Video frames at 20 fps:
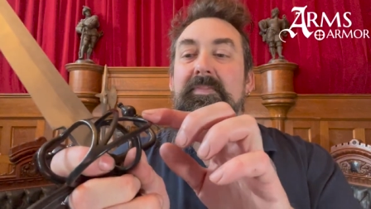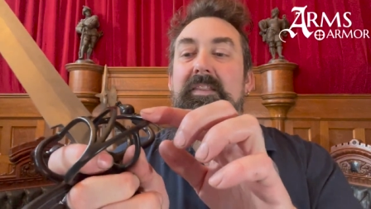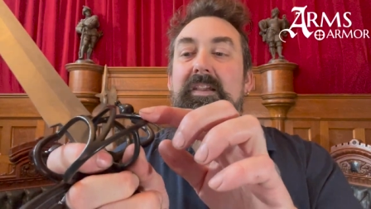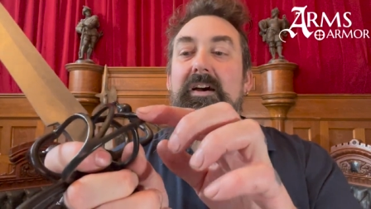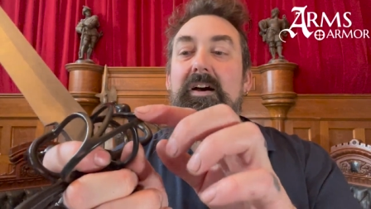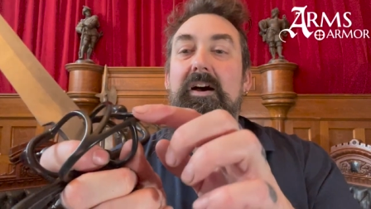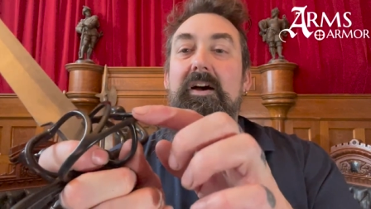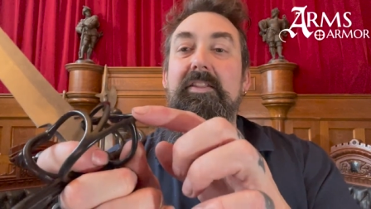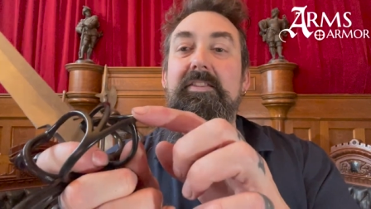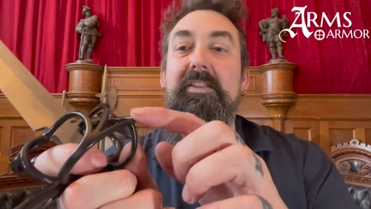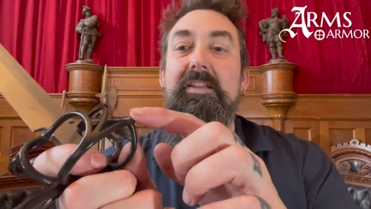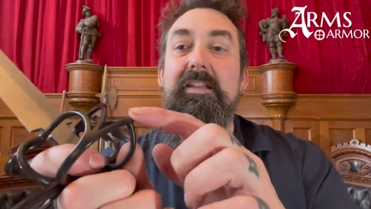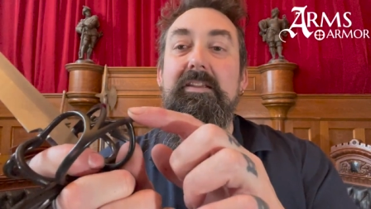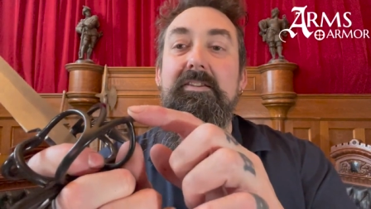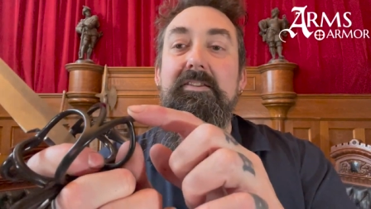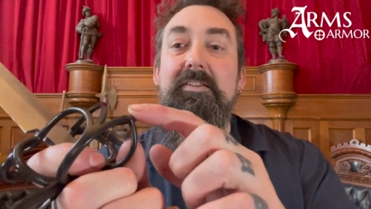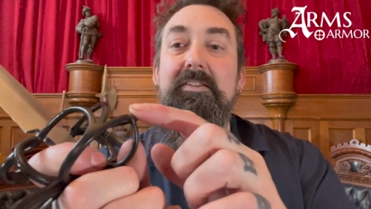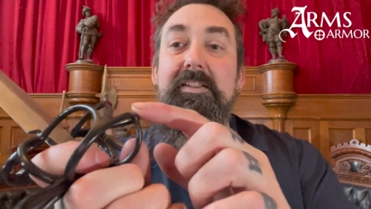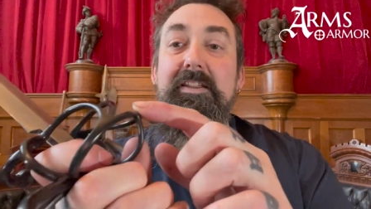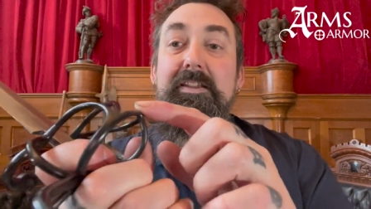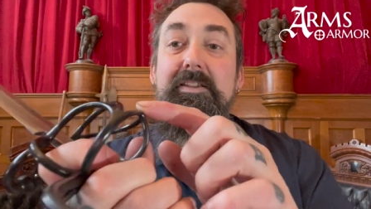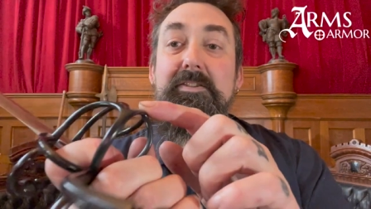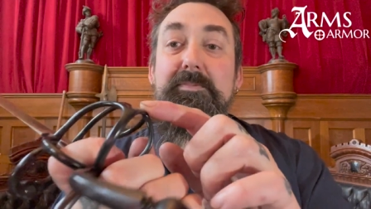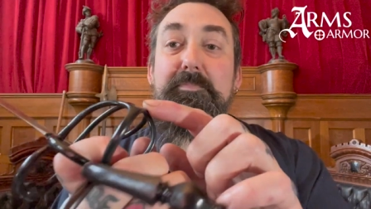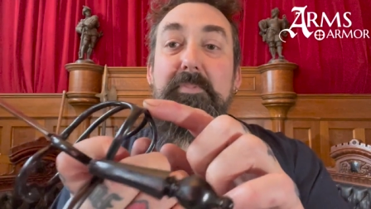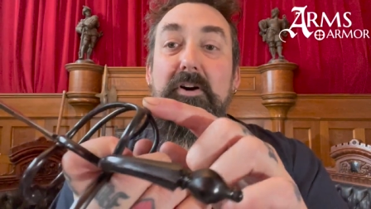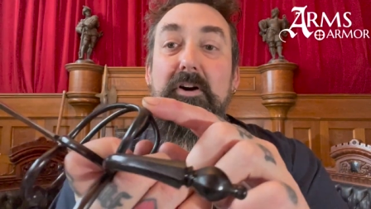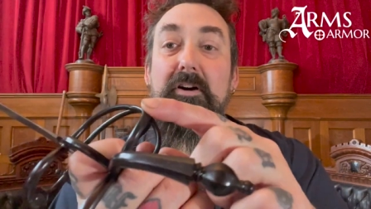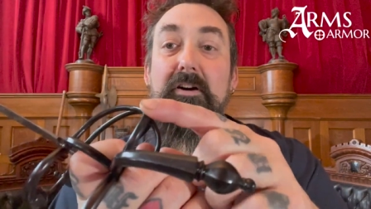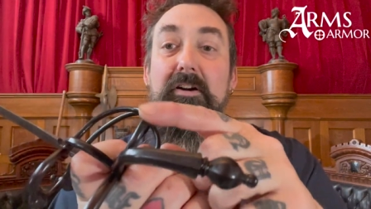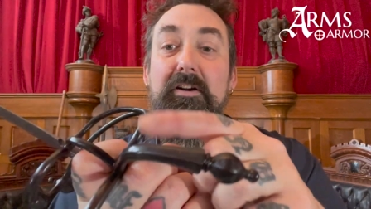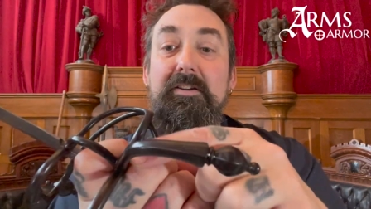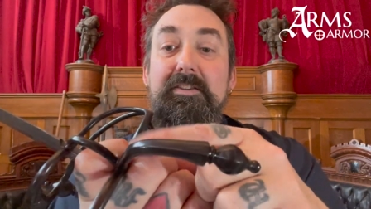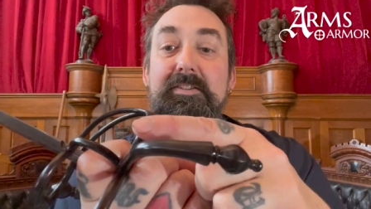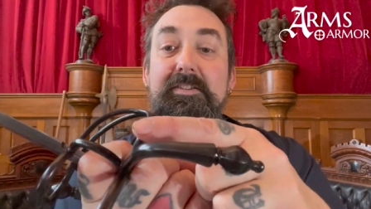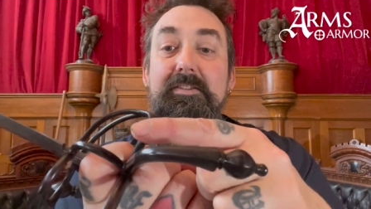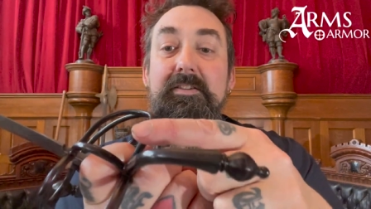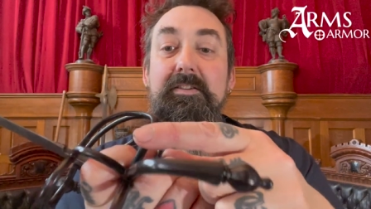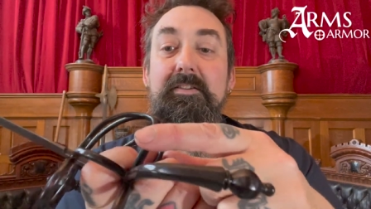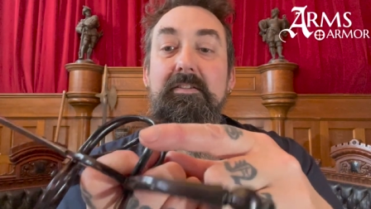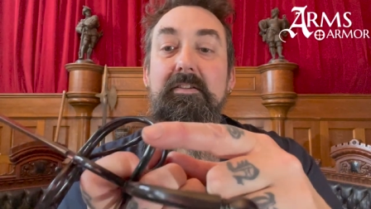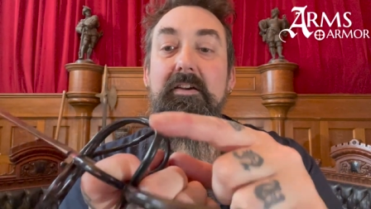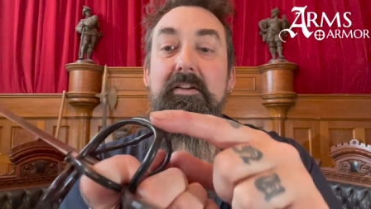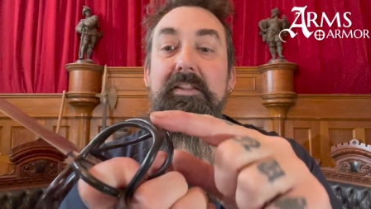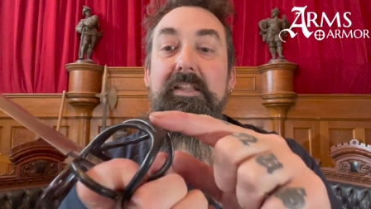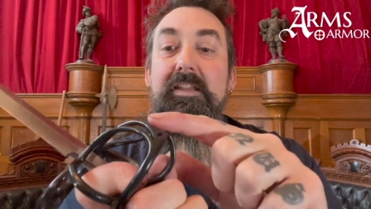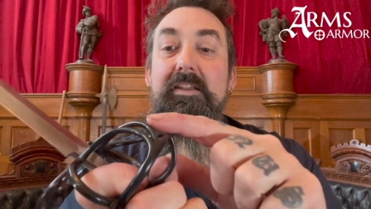Uh, the, these bars on the